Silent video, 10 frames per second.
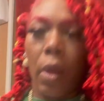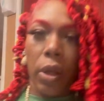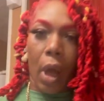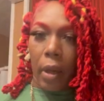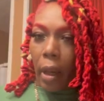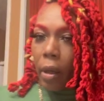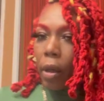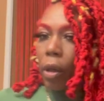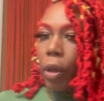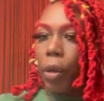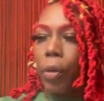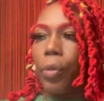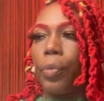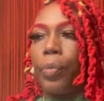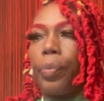Y'all, I look cute.